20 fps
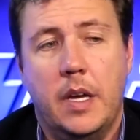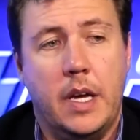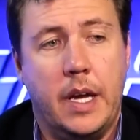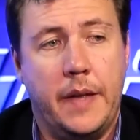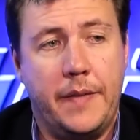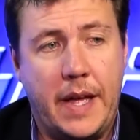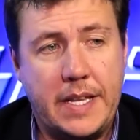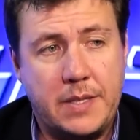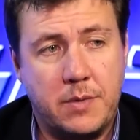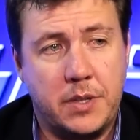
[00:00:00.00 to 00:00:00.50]

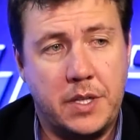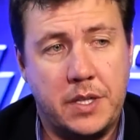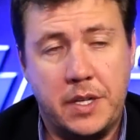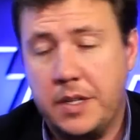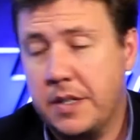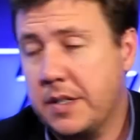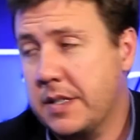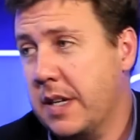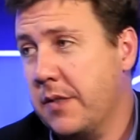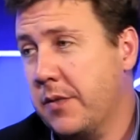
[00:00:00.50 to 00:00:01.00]
And that's what you
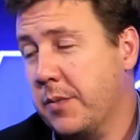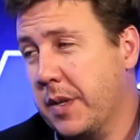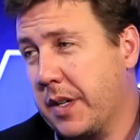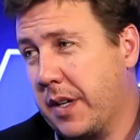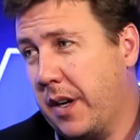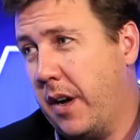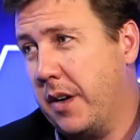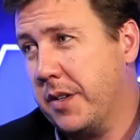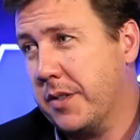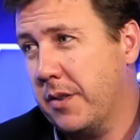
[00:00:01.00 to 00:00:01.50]
need to see from the
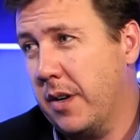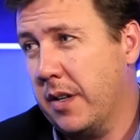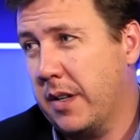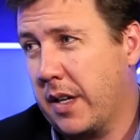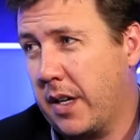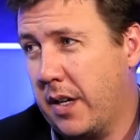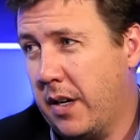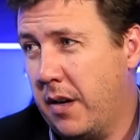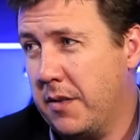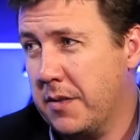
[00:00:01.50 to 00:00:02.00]
coach, right? The
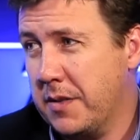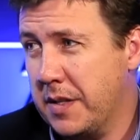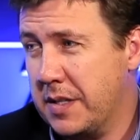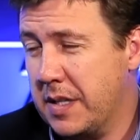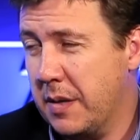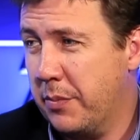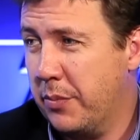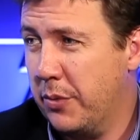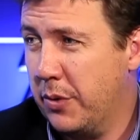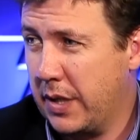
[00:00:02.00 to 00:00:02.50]
coach needs
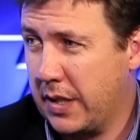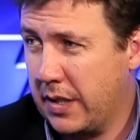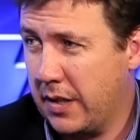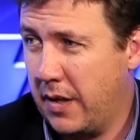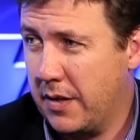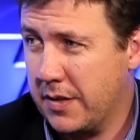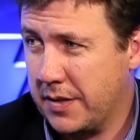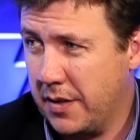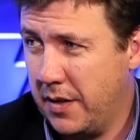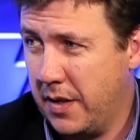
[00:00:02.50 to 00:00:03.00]
to bring
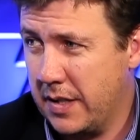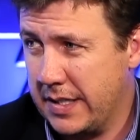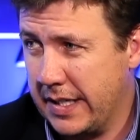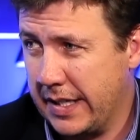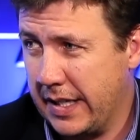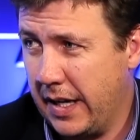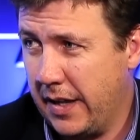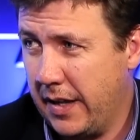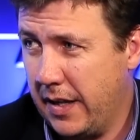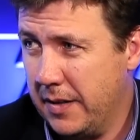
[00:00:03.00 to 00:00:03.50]
those guys
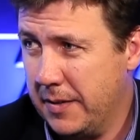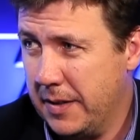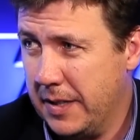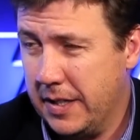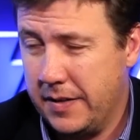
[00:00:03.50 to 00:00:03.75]
together.